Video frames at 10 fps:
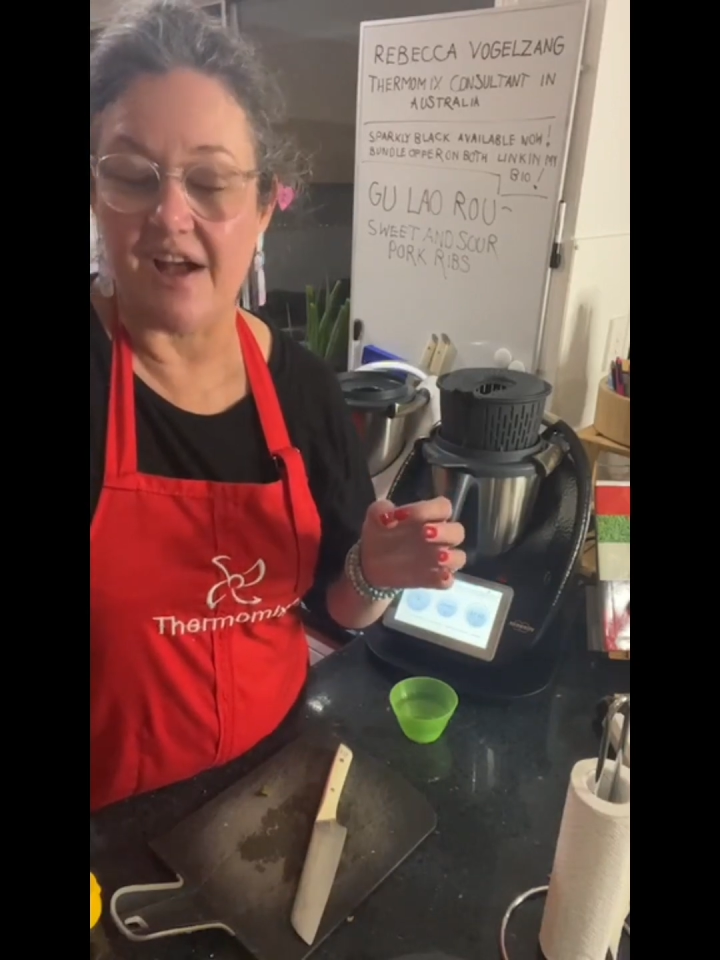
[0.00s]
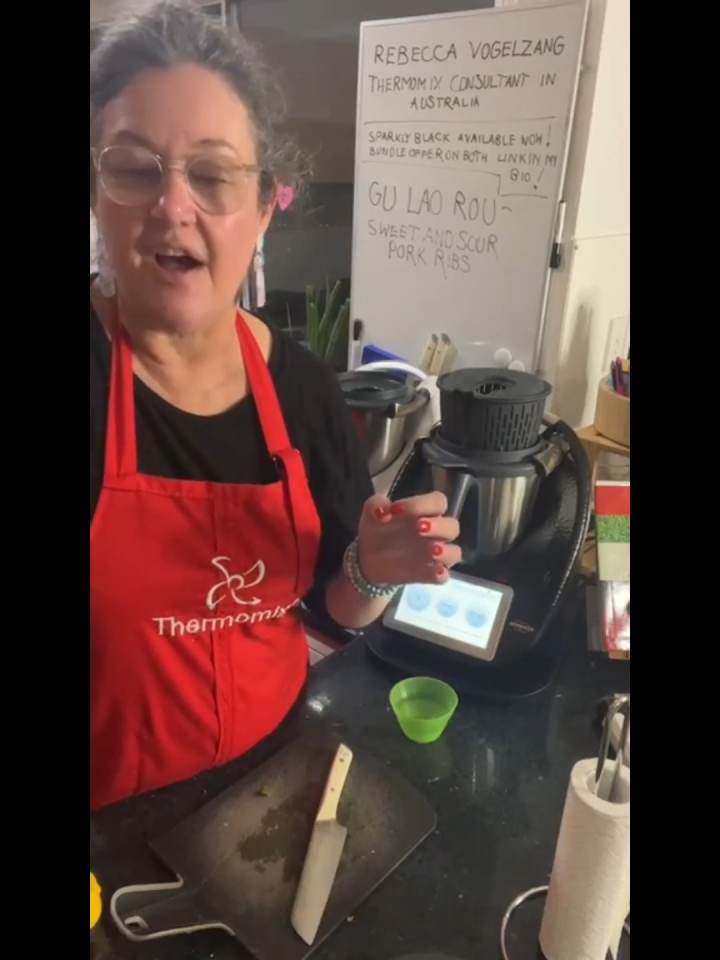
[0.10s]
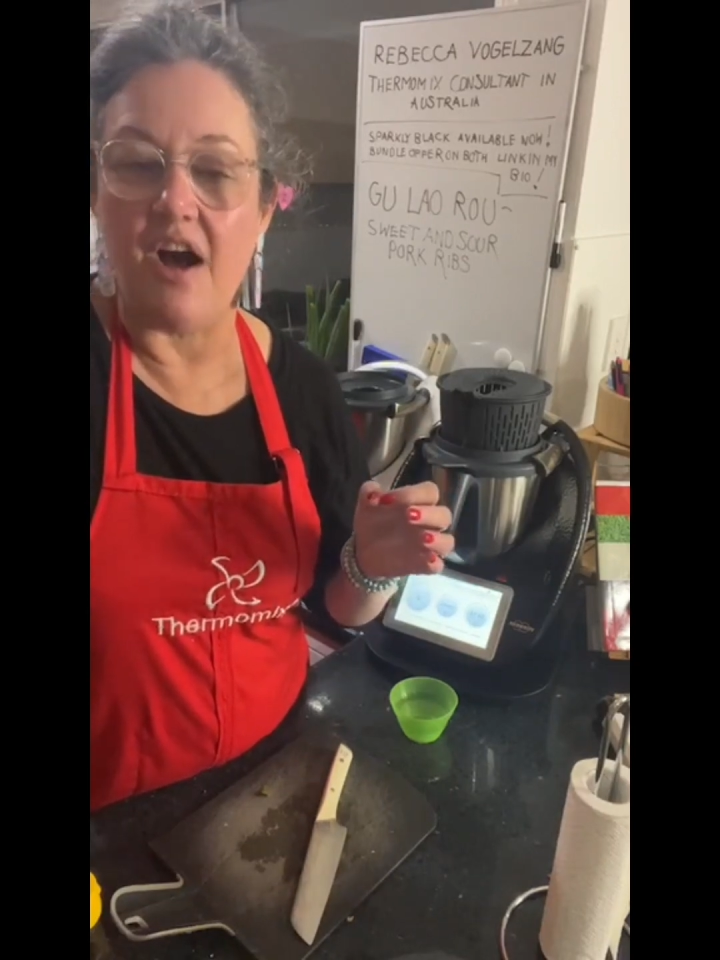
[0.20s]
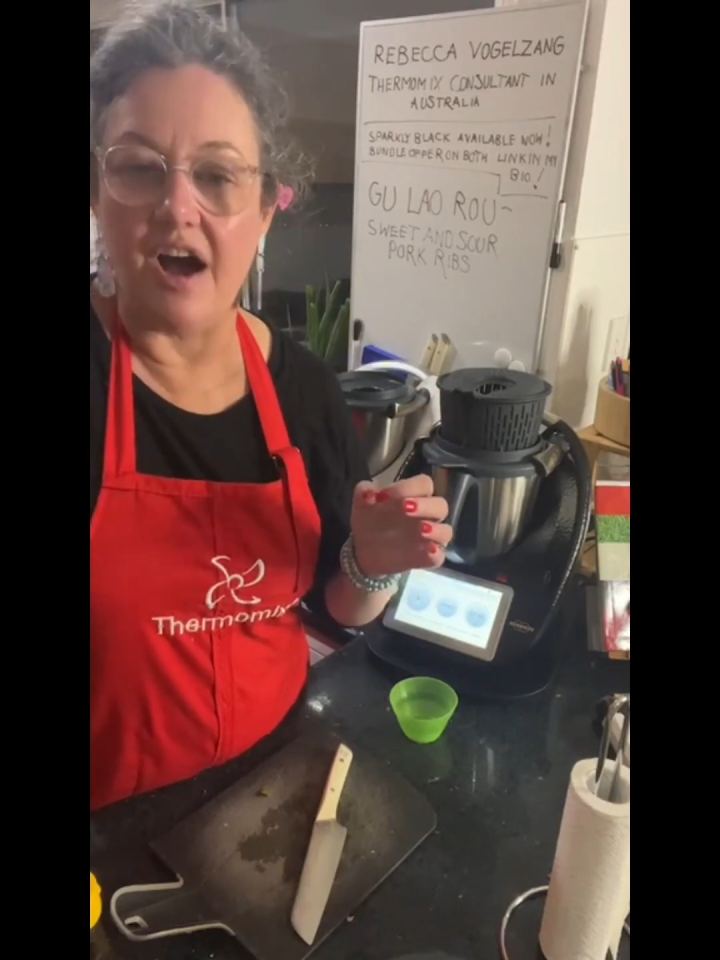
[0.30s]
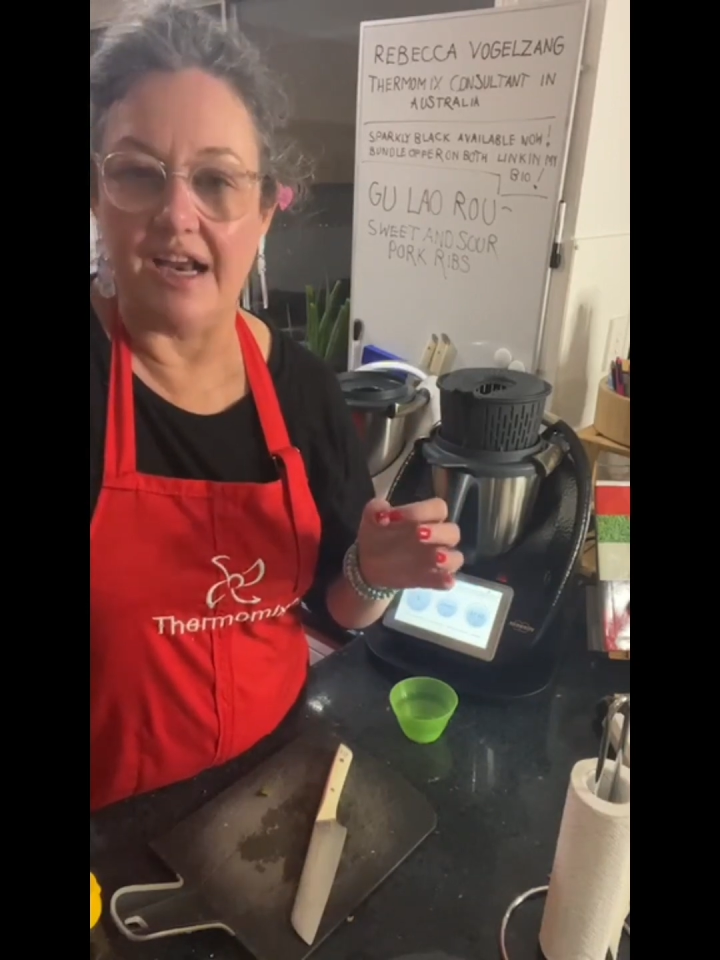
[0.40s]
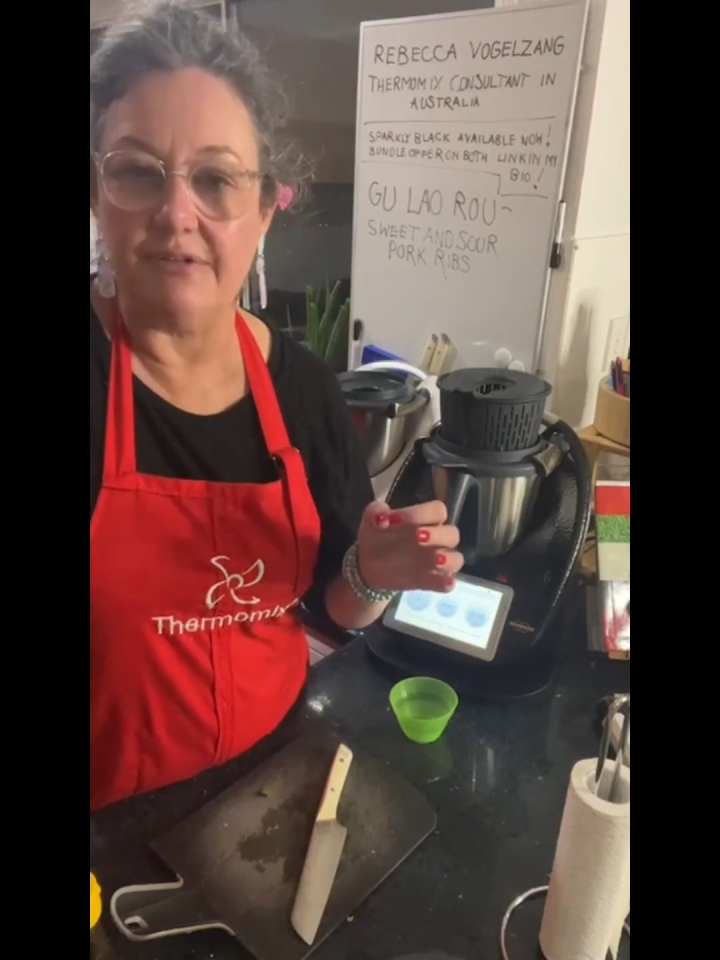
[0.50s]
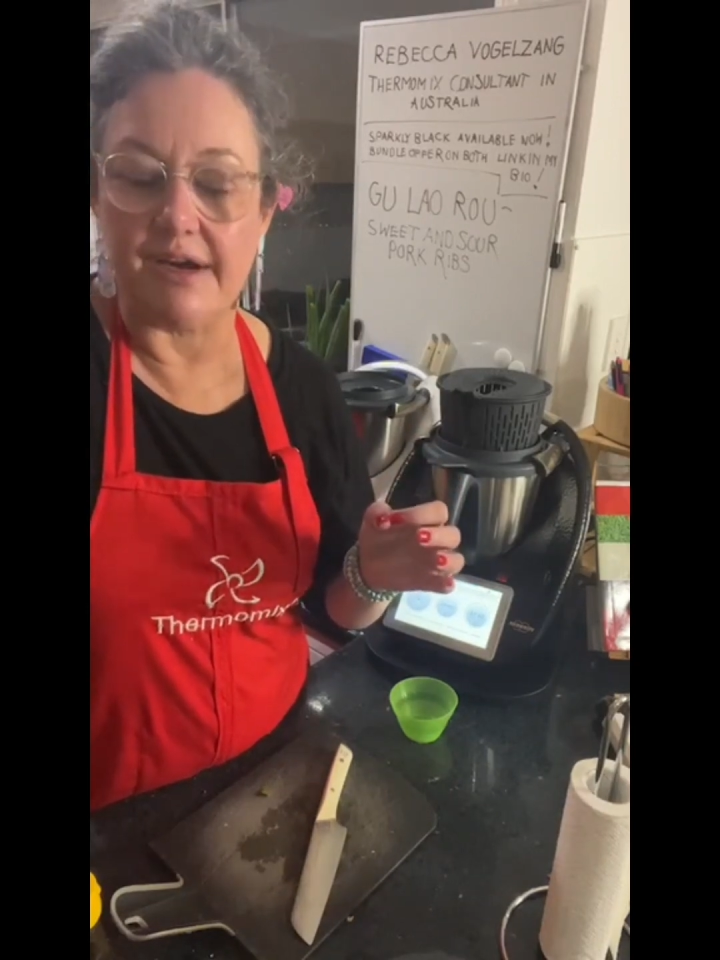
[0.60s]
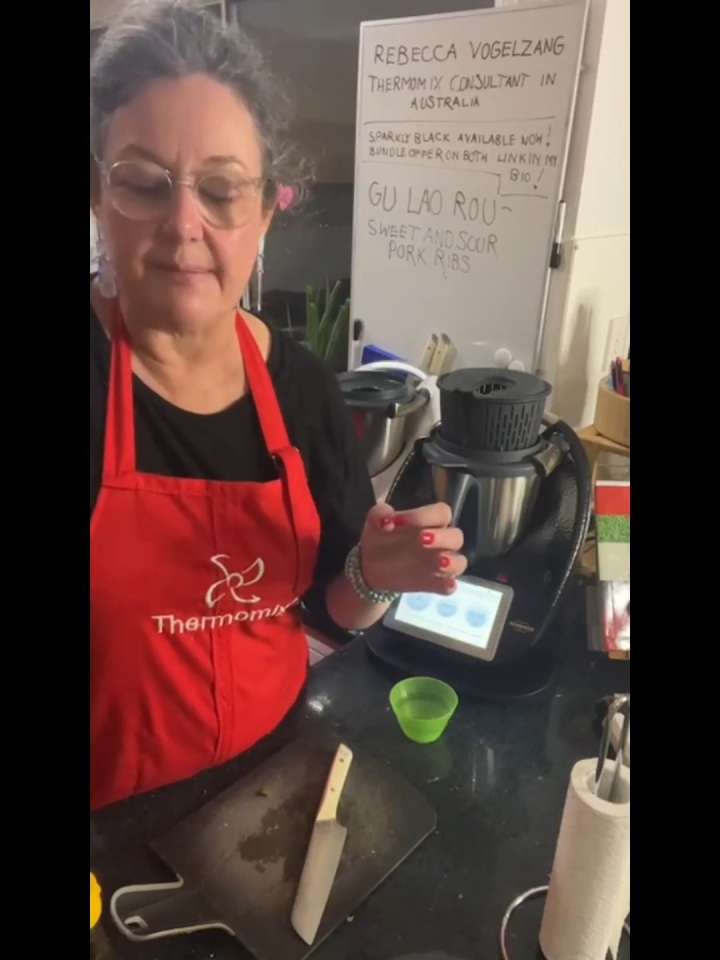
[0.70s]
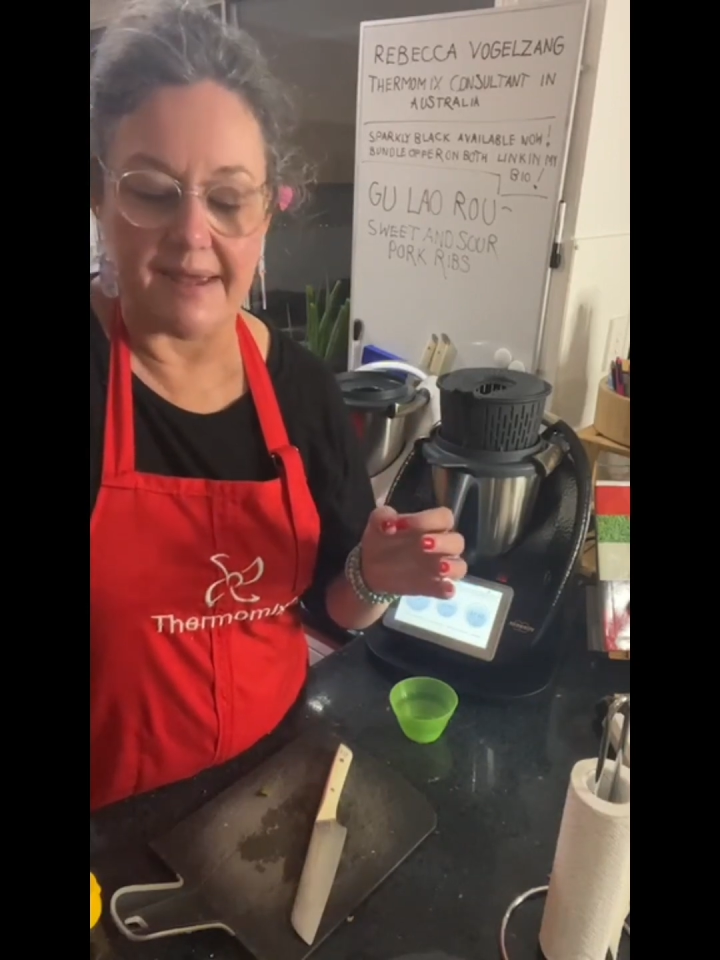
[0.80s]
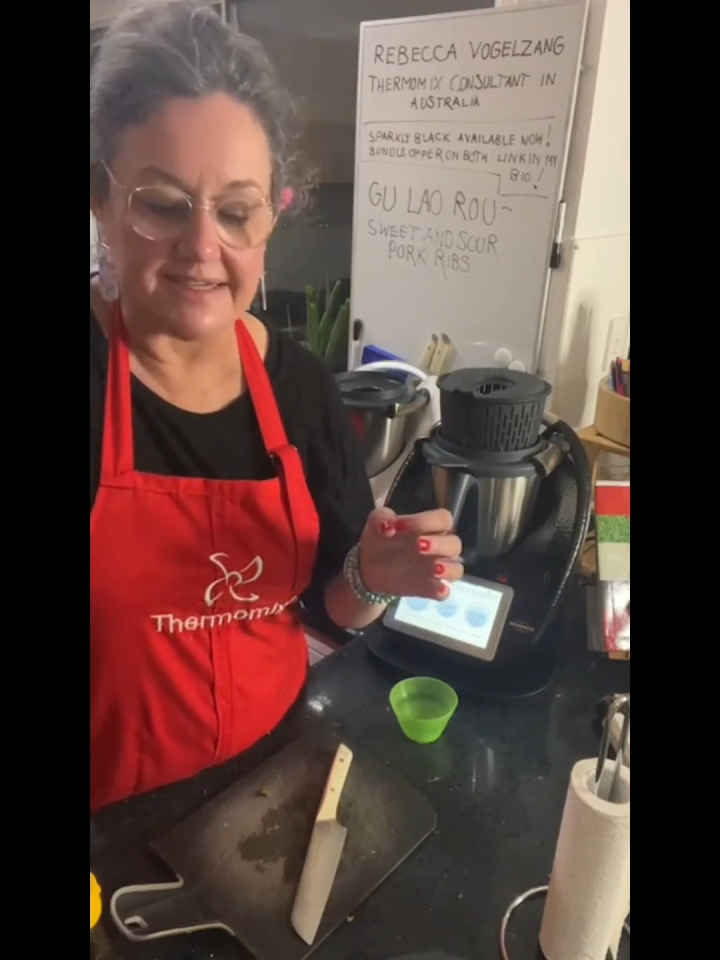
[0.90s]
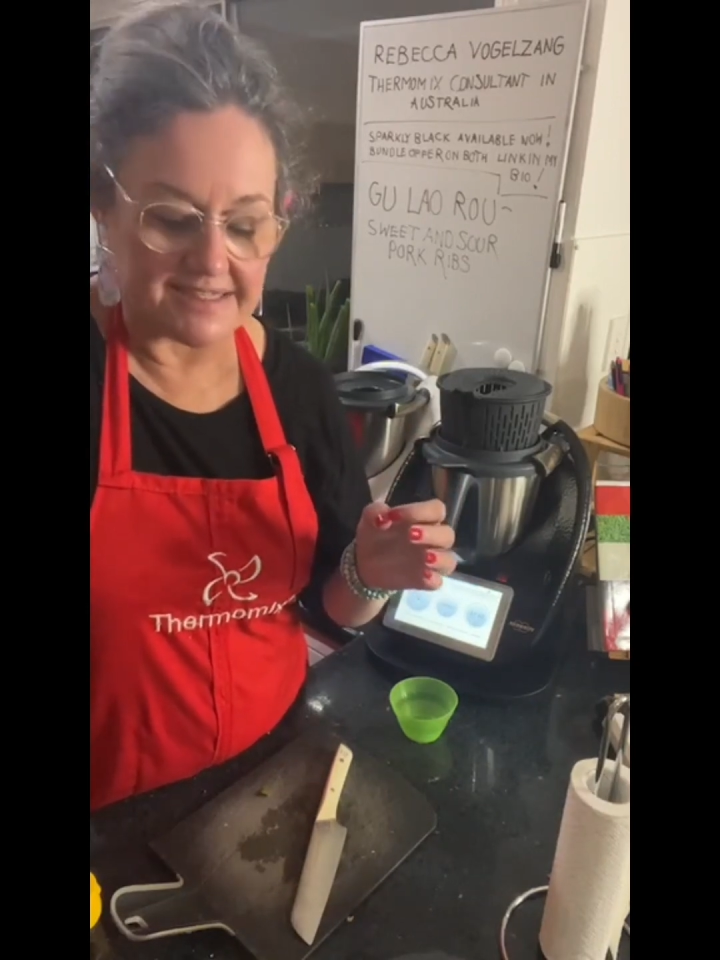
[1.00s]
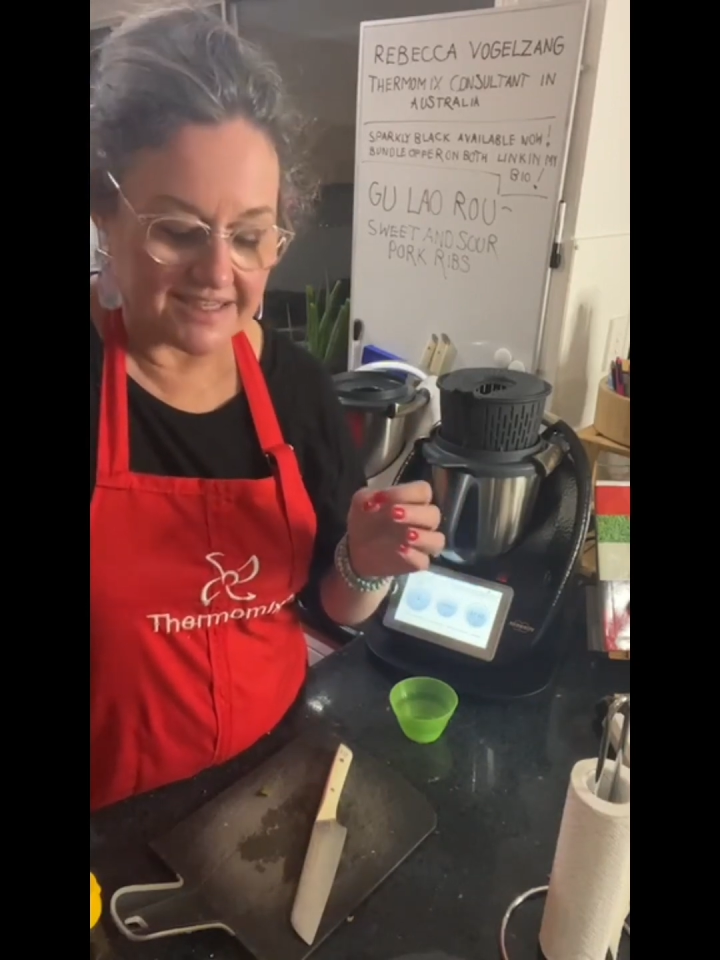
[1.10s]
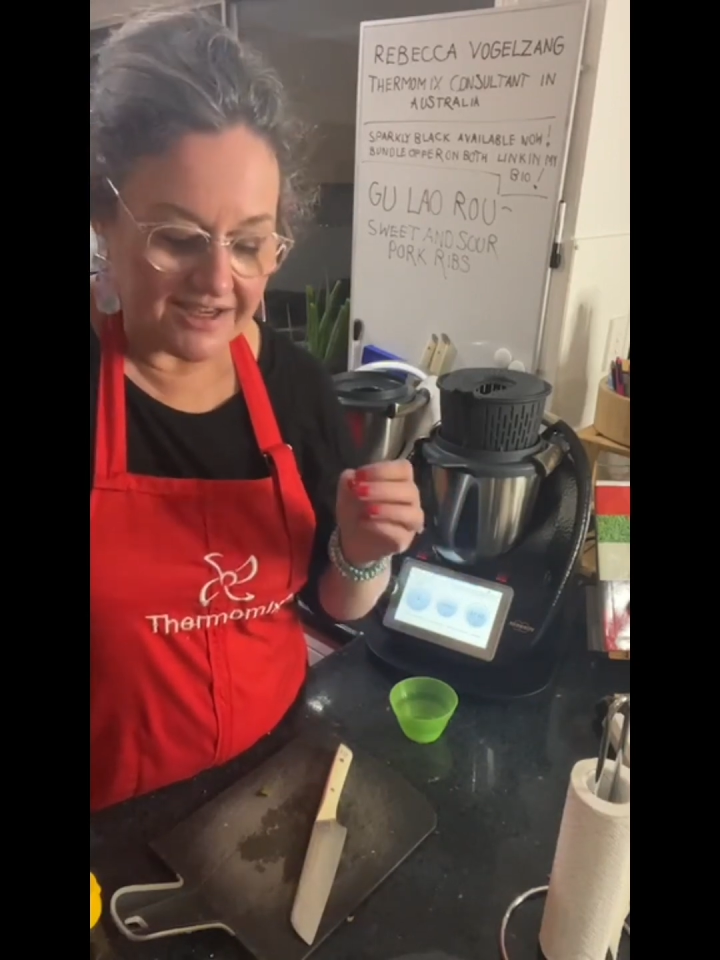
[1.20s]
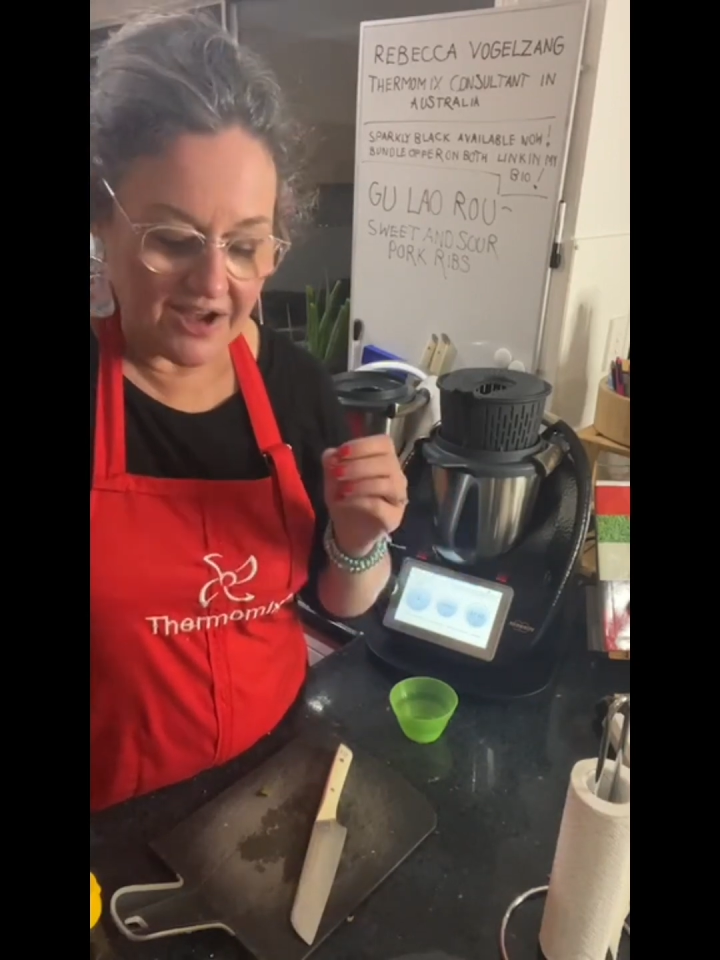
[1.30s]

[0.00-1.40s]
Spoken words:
Highly recommend.